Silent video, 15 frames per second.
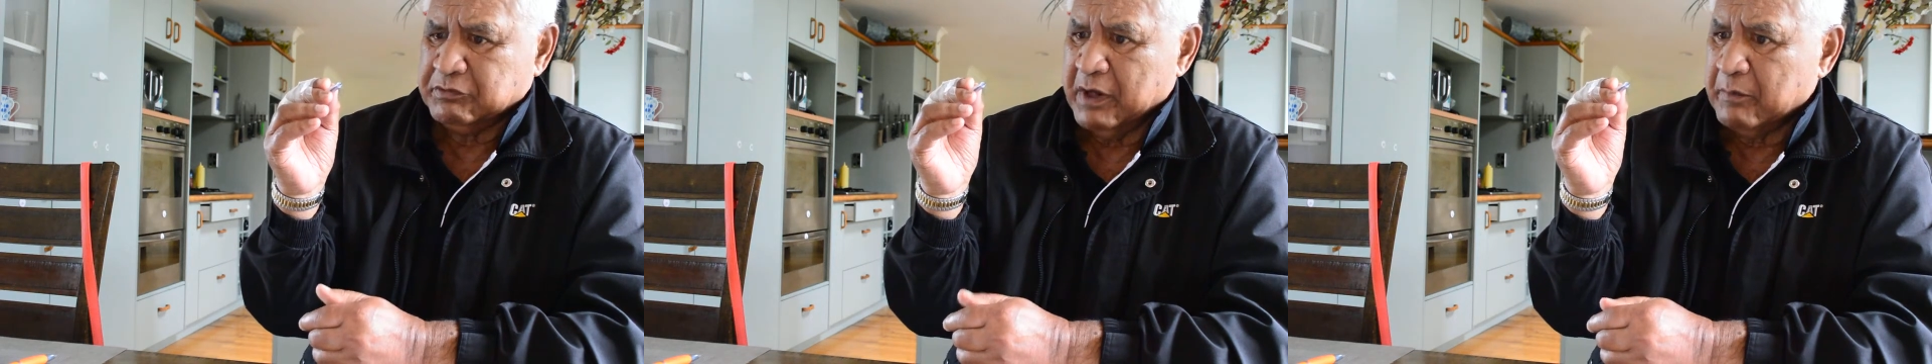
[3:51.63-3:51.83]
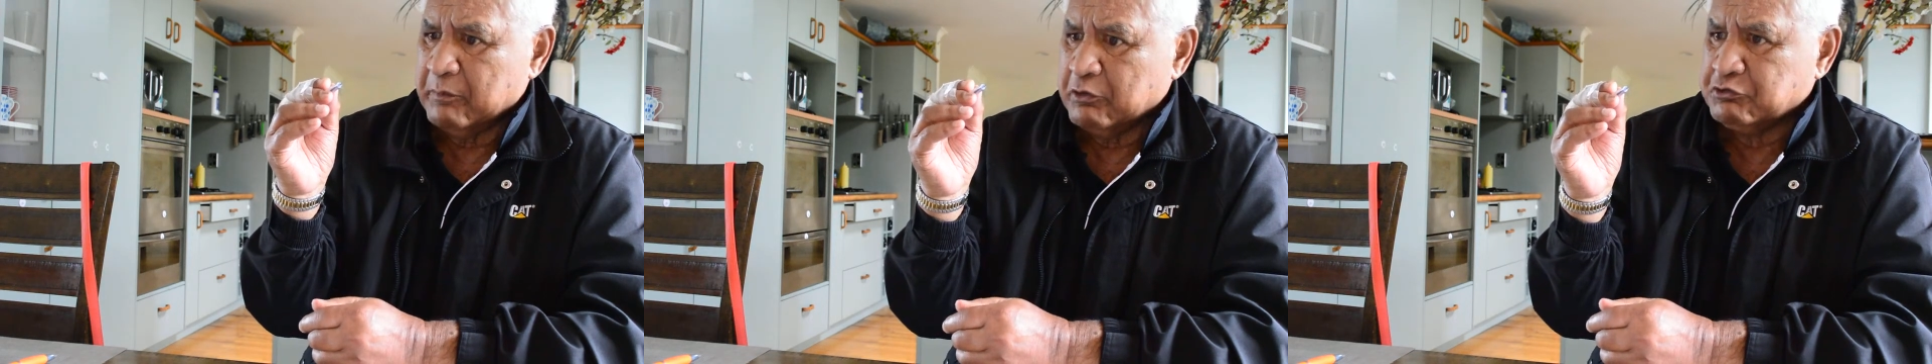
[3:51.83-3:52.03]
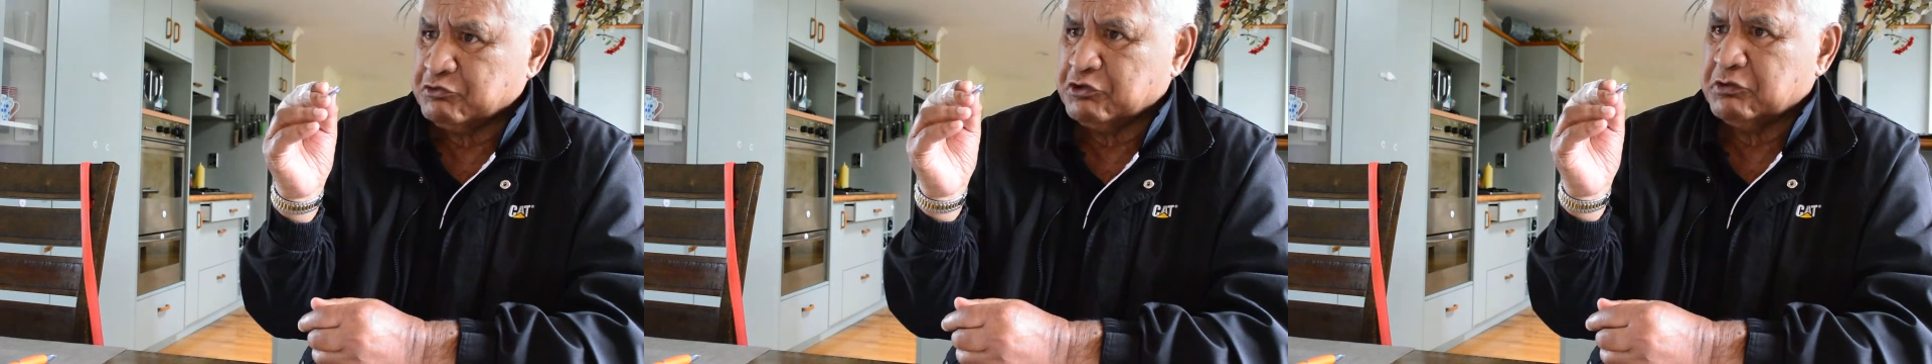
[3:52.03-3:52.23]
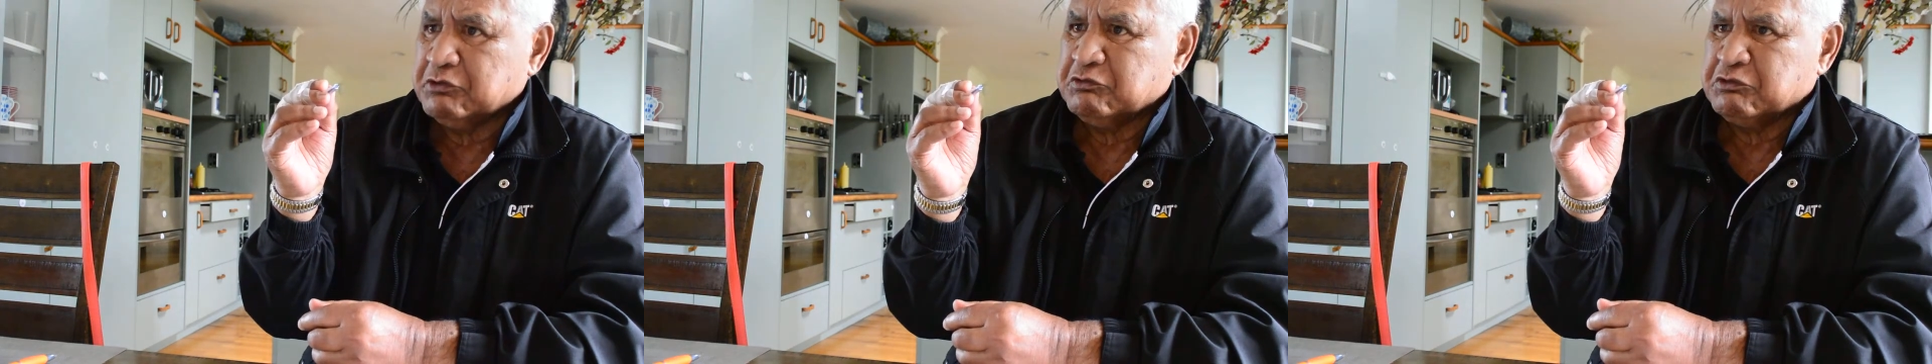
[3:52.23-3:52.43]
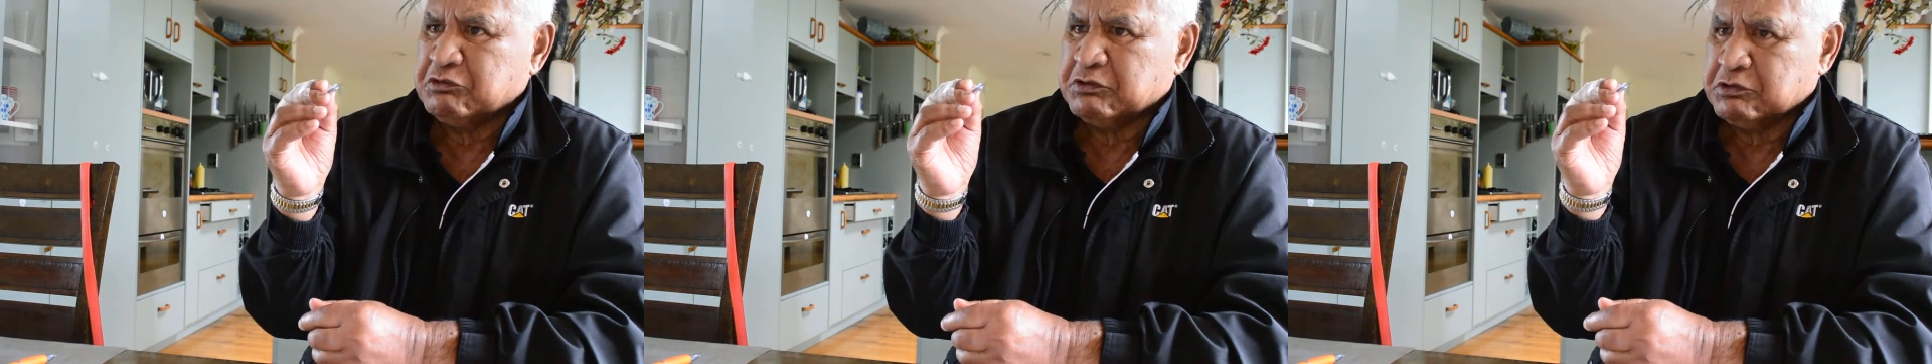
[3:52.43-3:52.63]

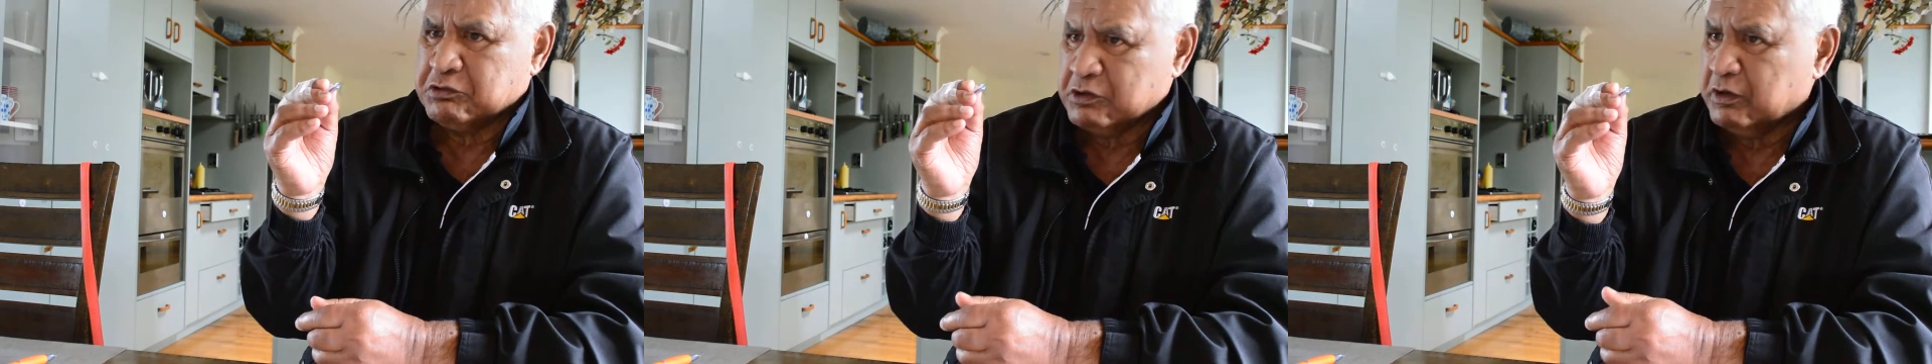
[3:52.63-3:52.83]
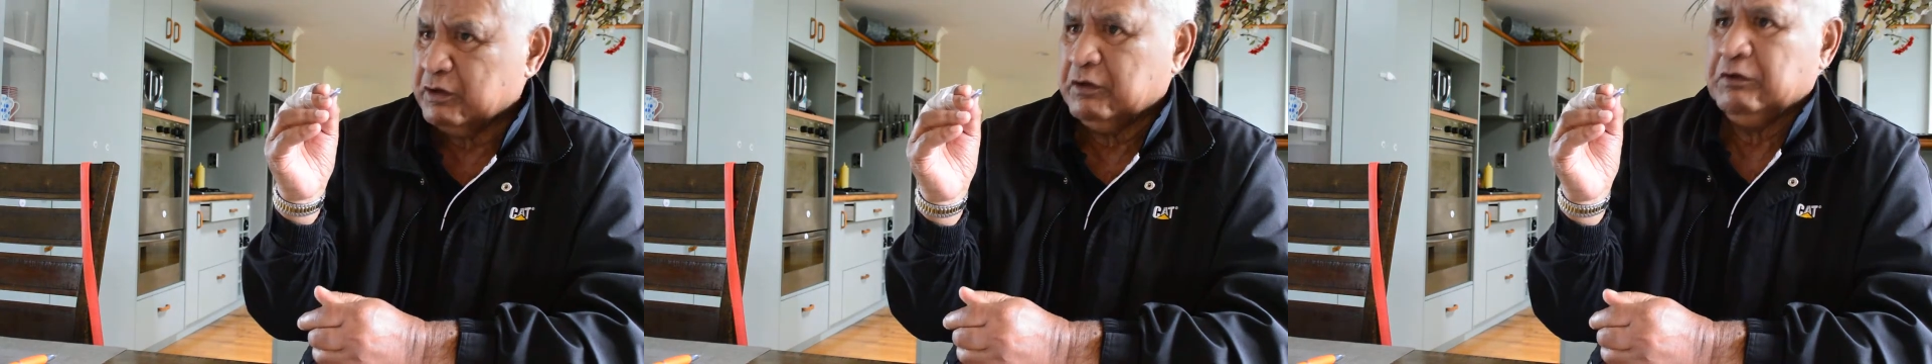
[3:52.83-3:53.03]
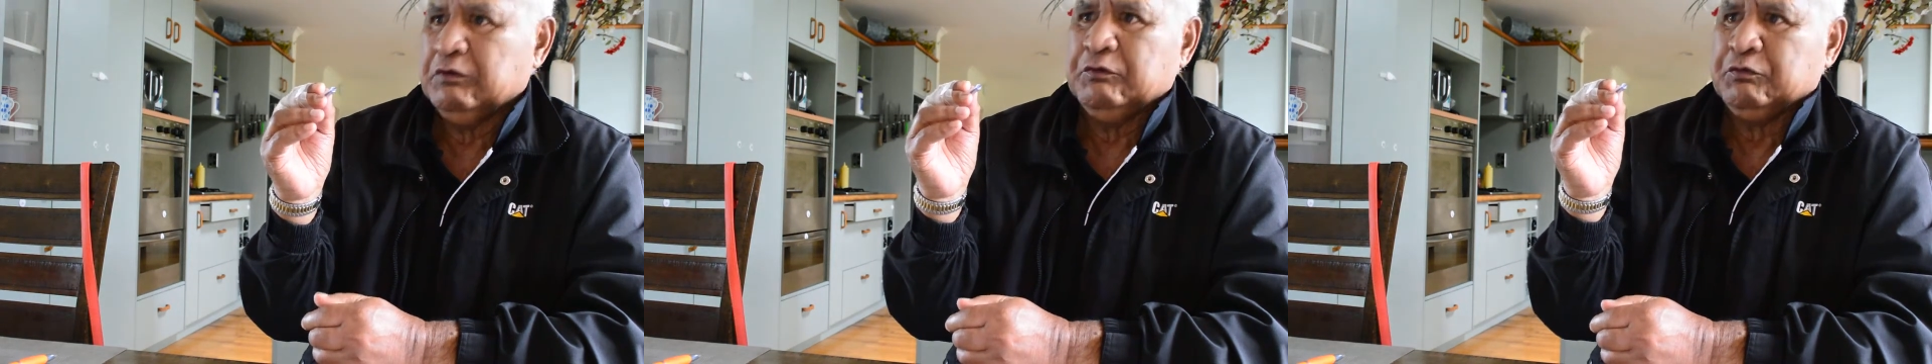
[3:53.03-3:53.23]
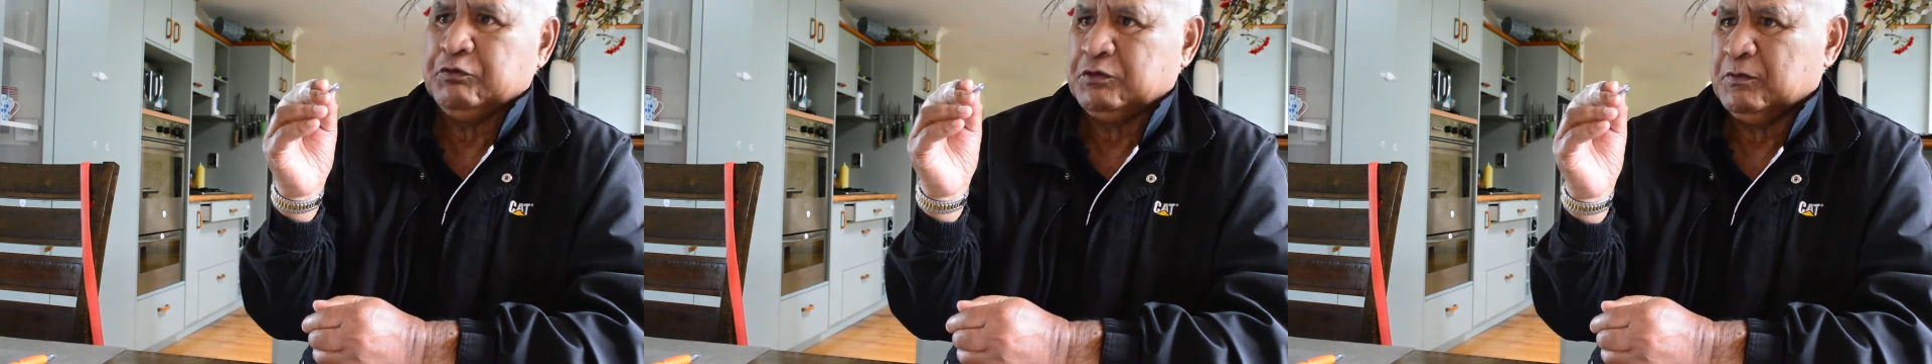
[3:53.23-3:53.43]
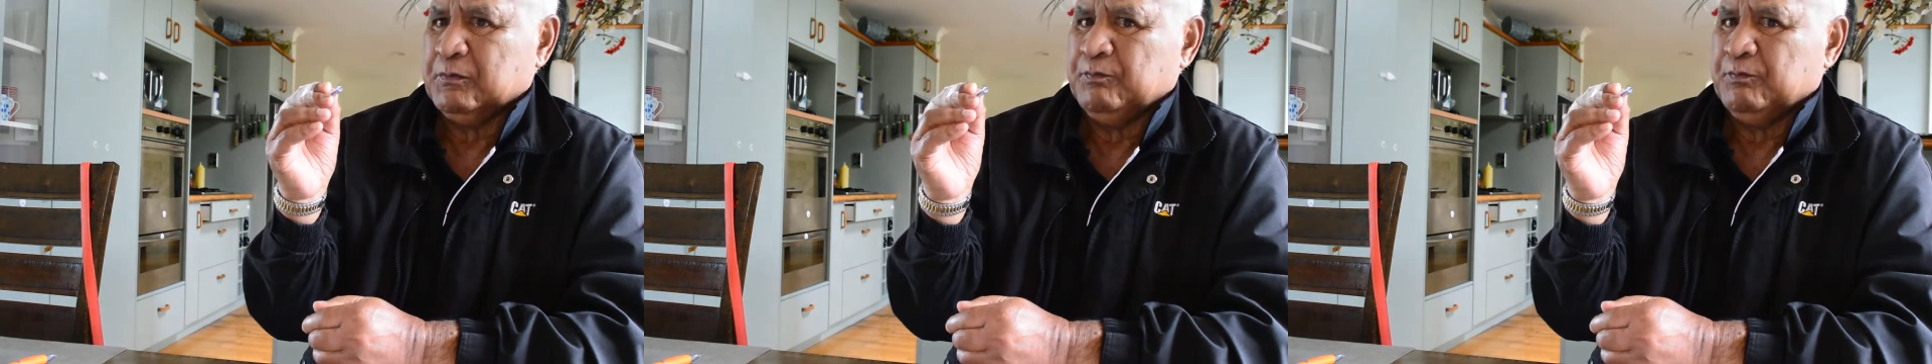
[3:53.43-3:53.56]
damaging chiefs